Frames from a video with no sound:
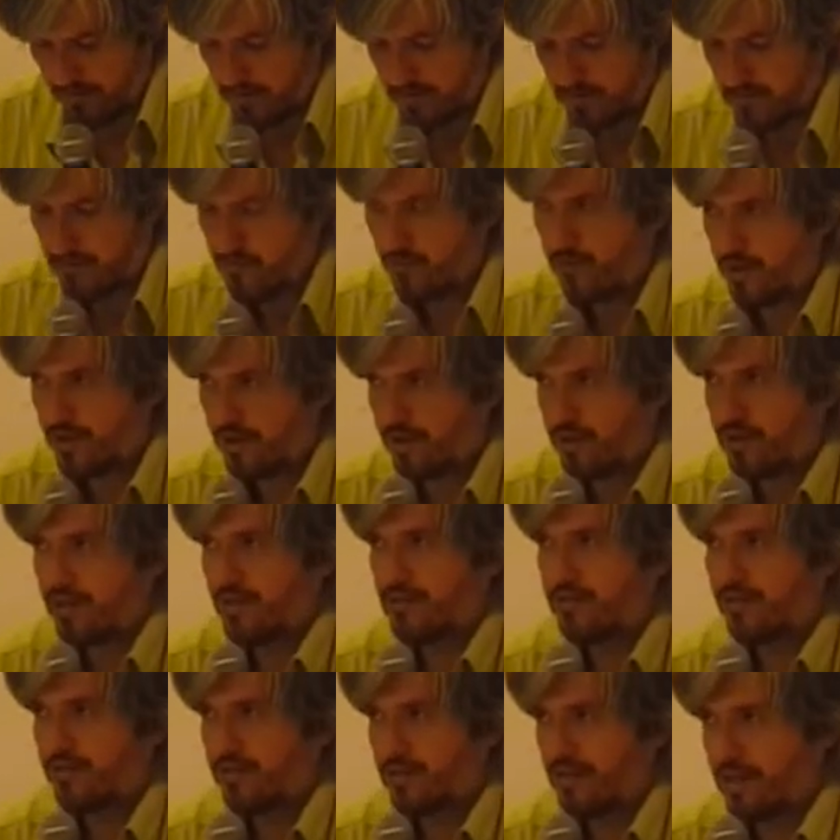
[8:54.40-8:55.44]

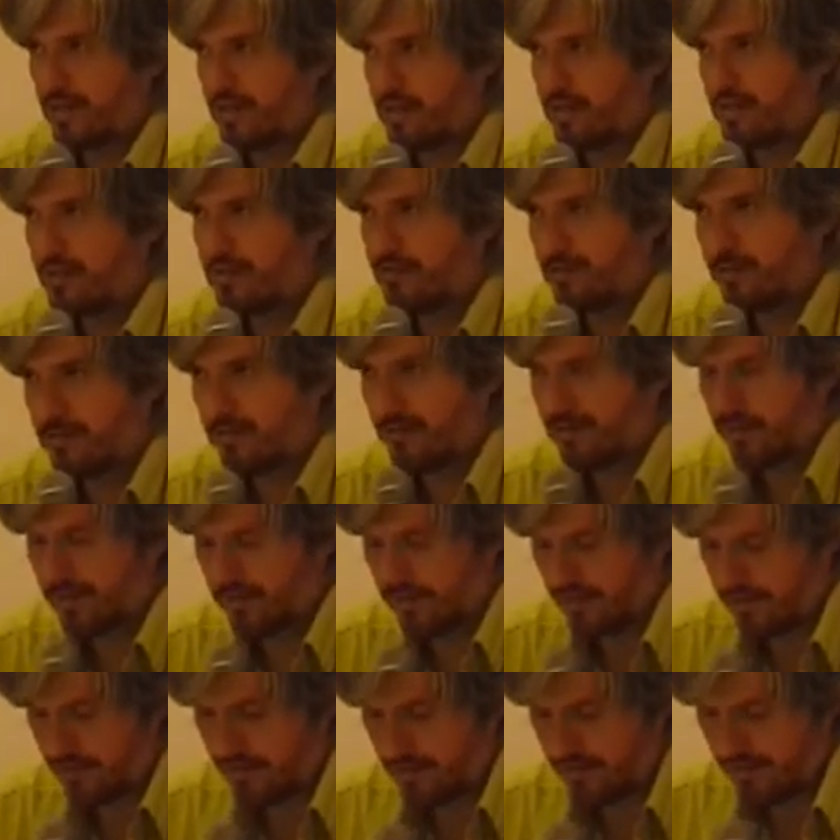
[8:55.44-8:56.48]
which is
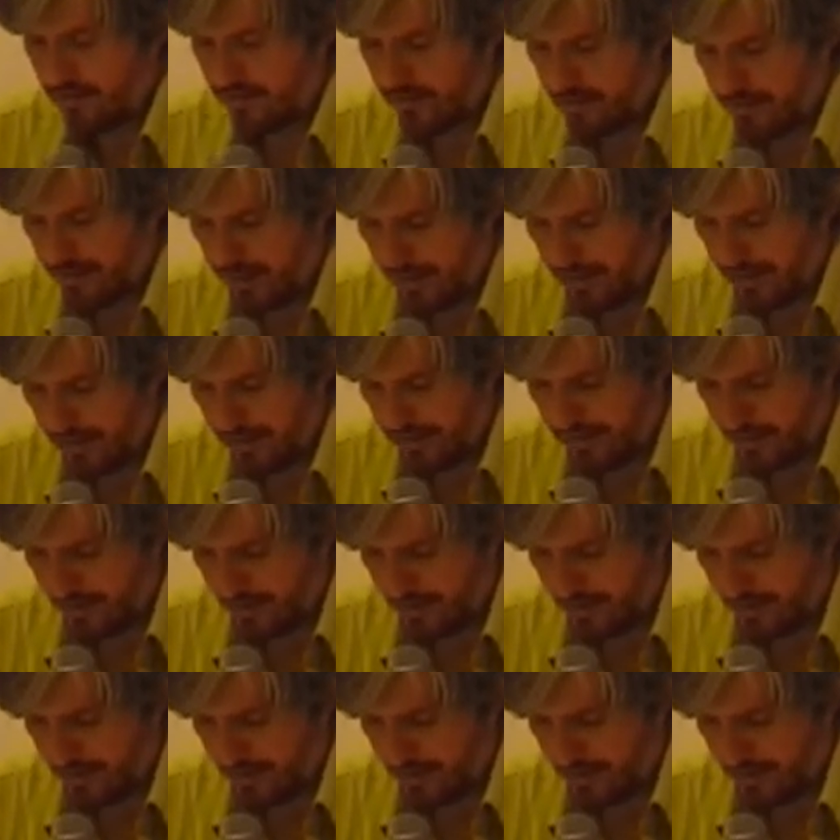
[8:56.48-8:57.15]
the reality